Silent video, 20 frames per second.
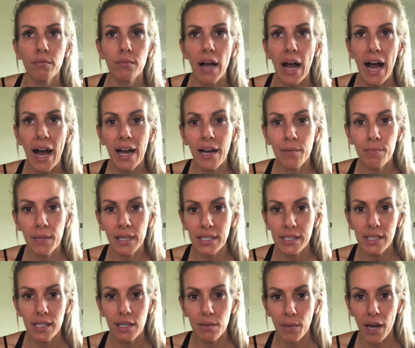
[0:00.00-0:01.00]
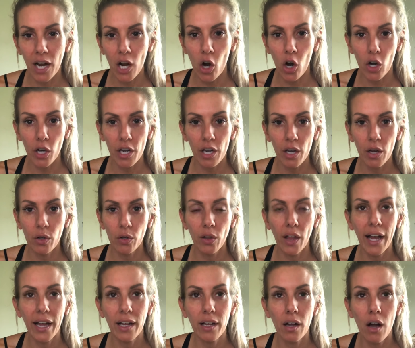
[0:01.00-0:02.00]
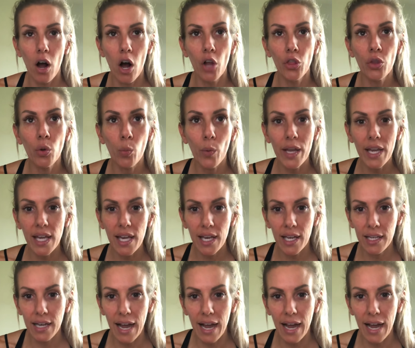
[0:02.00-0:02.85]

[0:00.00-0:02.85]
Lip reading: I mix in my cardio, like, on the weekend.